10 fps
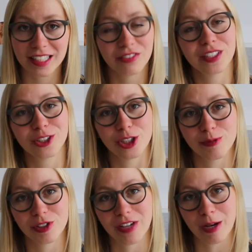Tough in
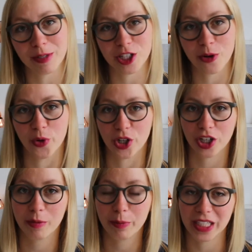terms of how much I
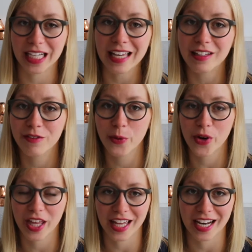work, but I love the
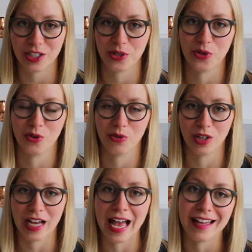work that I do.
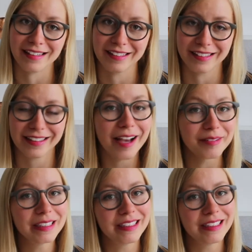And yeah.